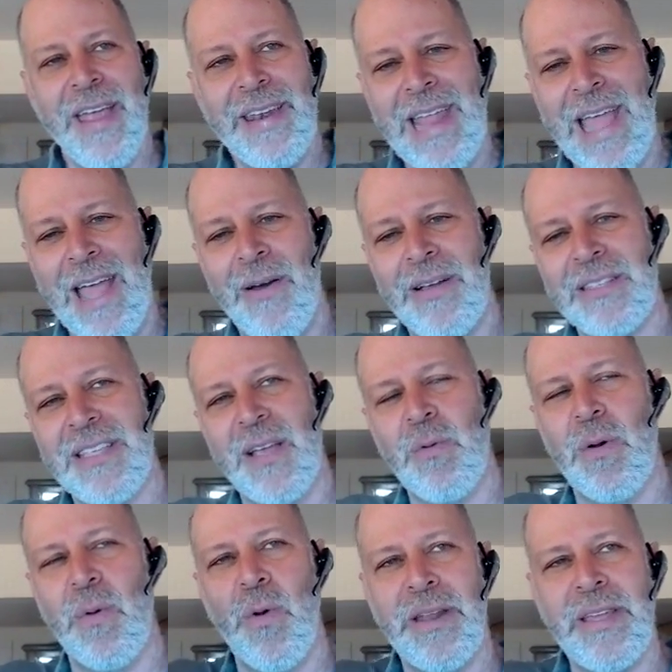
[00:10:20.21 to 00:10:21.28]
Now I was like,
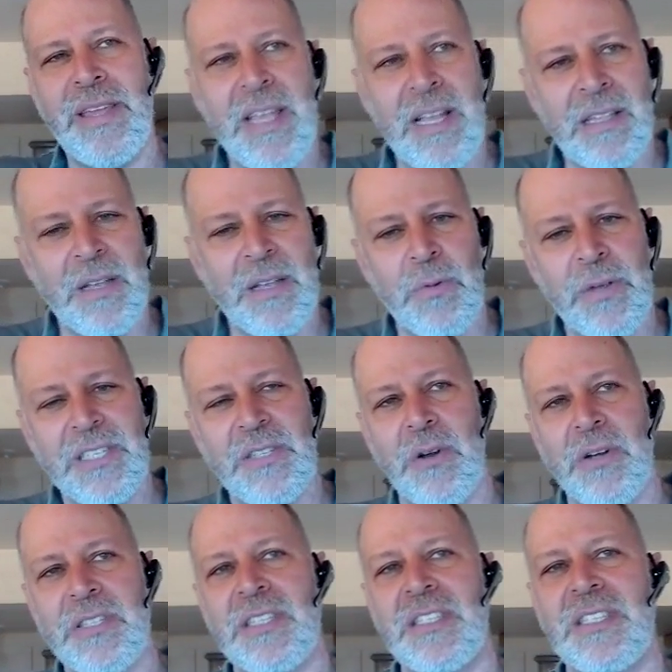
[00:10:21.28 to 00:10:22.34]
well, what healing
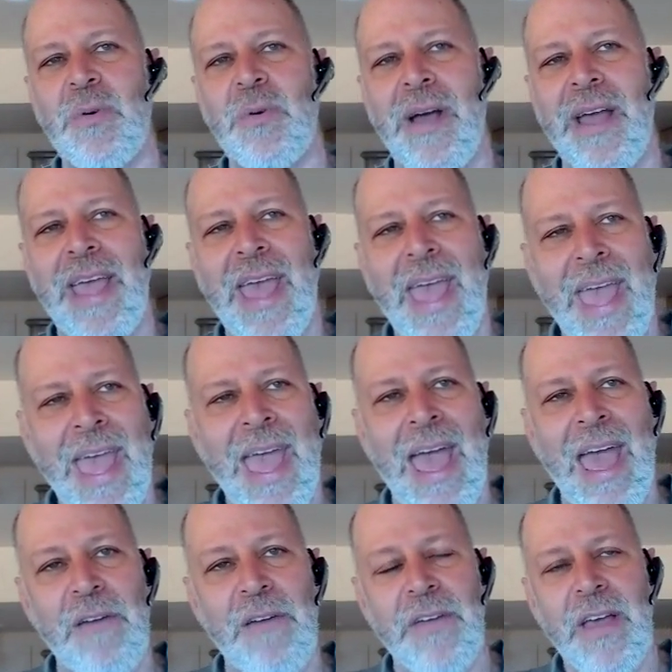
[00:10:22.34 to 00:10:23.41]
resources do I
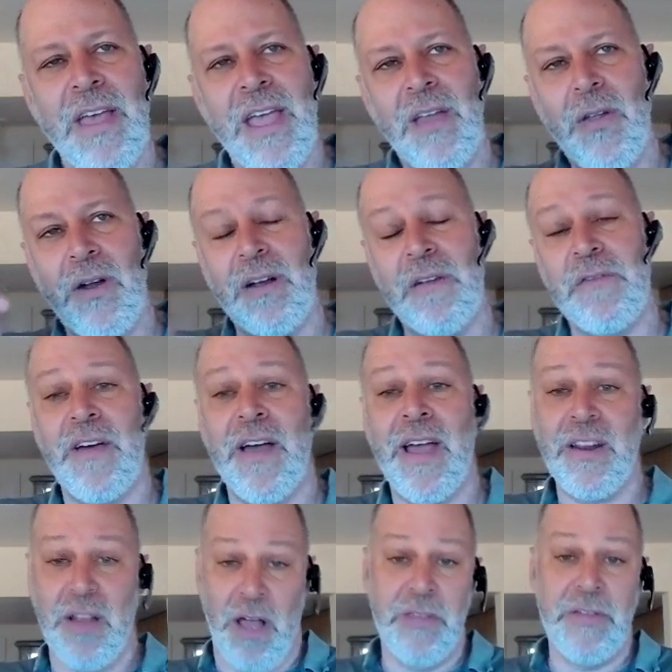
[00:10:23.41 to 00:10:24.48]
have in order to
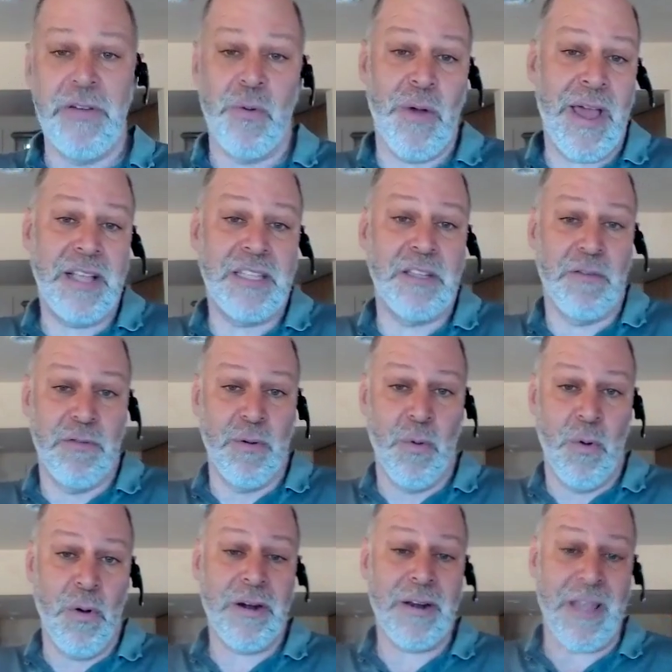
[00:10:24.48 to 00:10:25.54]
find other ways of
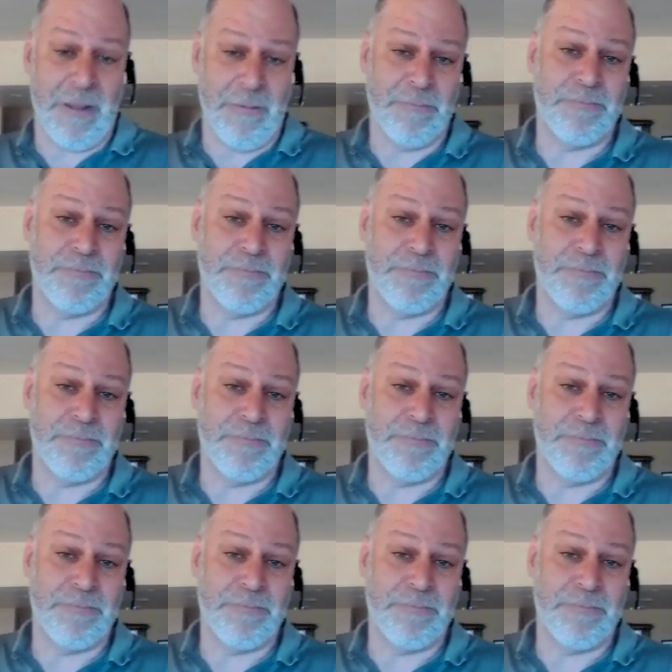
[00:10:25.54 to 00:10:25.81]
rewarding?